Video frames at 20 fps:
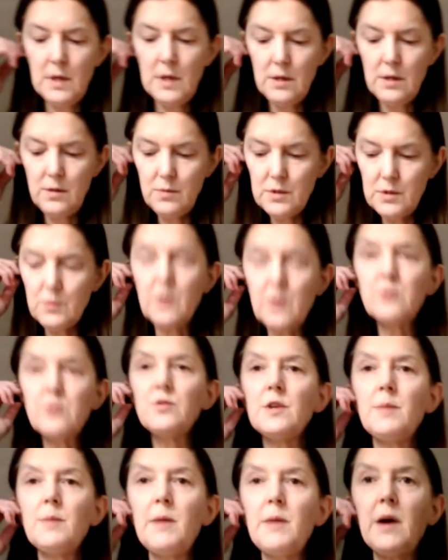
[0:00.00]
who was
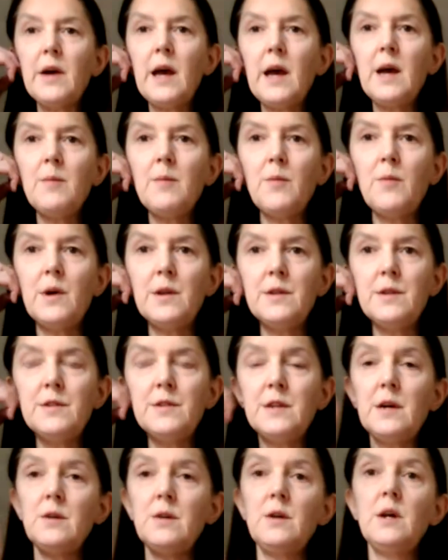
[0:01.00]
wondering about getting one,
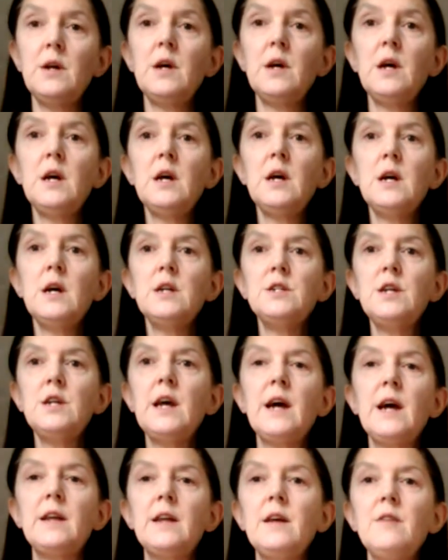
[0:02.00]
so she
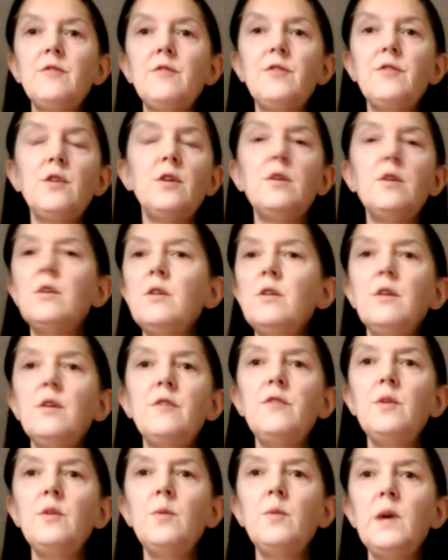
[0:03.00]
had it for a
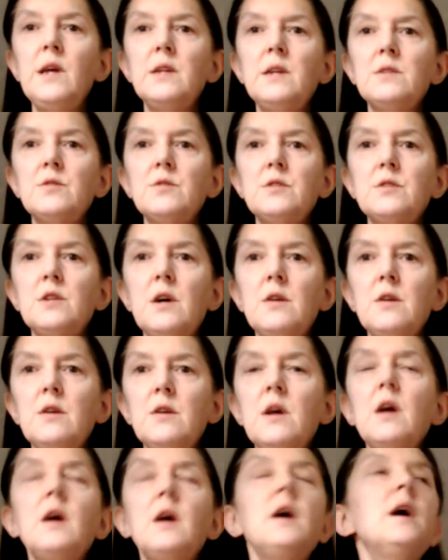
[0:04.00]
few weeks or so,
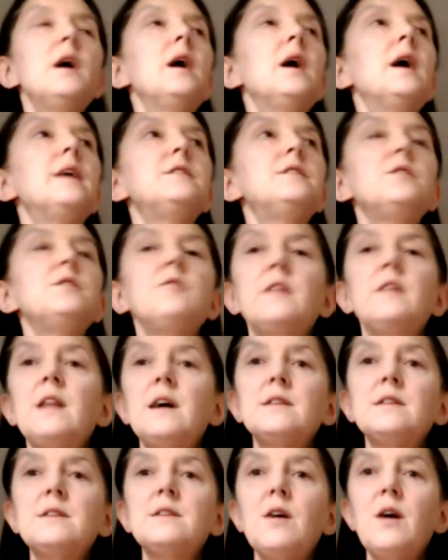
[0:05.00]
and during
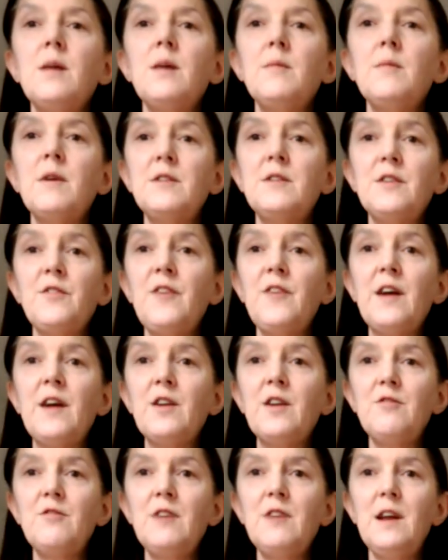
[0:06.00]
that time I just found
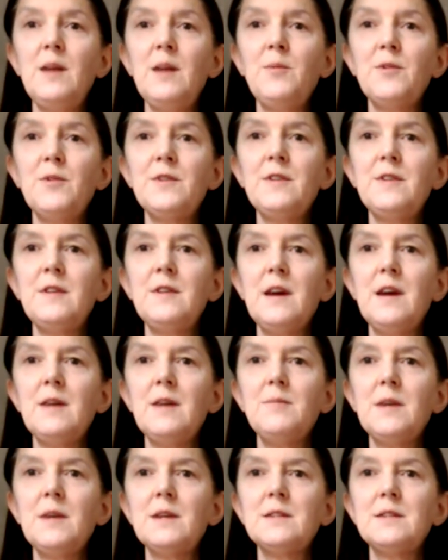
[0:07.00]
I really wanted
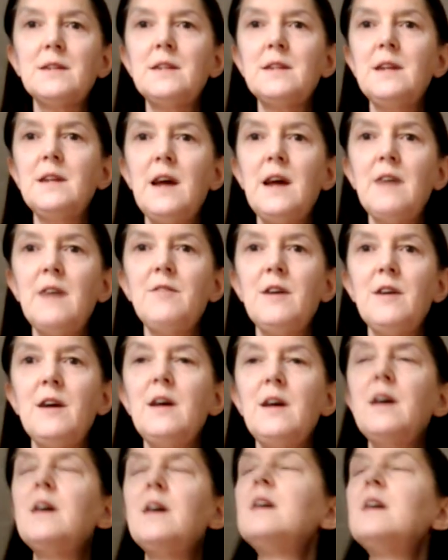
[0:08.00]
it because I didn't have it.
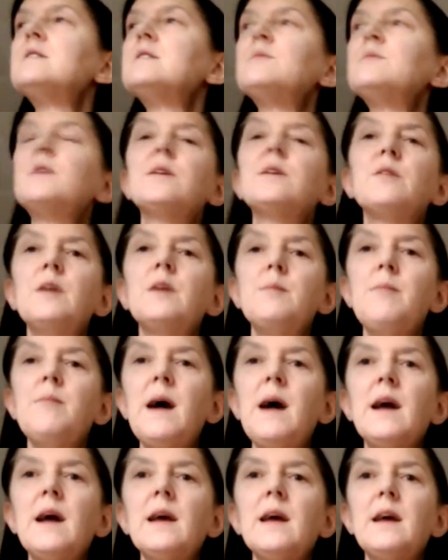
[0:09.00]
So when I got it
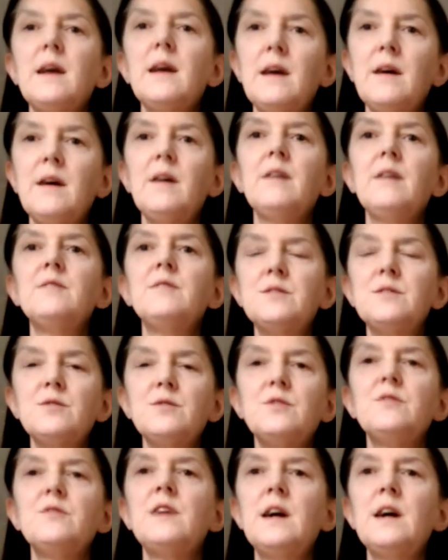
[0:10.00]
back, I
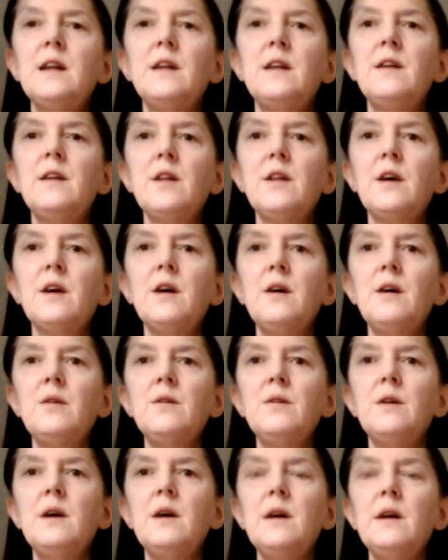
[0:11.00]
sort of had another
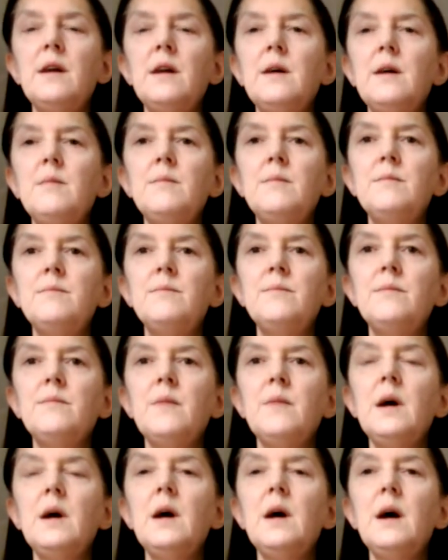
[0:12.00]
go, and
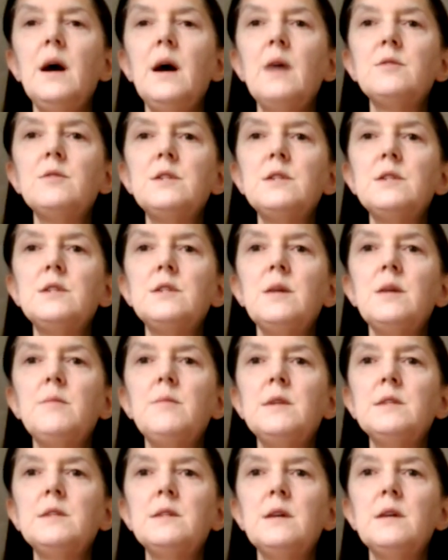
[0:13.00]
I was
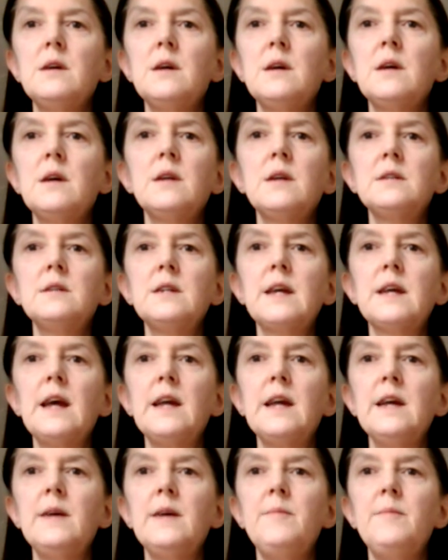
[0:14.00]
determined to
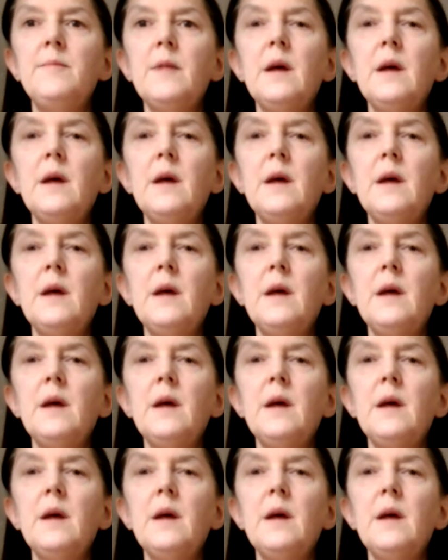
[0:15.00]
get it.